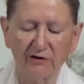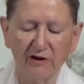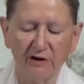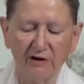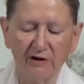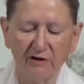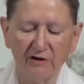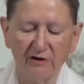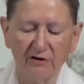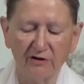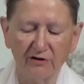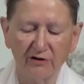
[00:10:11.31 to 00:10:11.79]

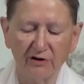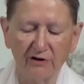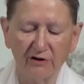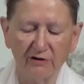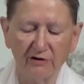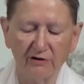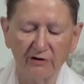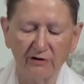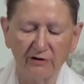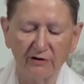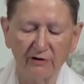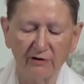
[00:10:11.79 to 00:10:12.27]
in the
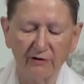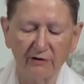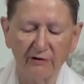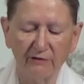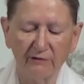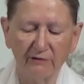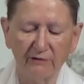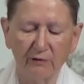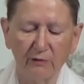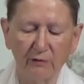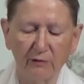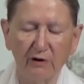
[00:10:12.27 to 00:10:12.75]
center of the
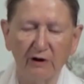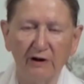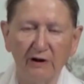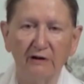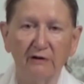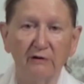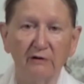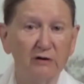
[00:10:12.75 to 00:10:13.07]
forehead,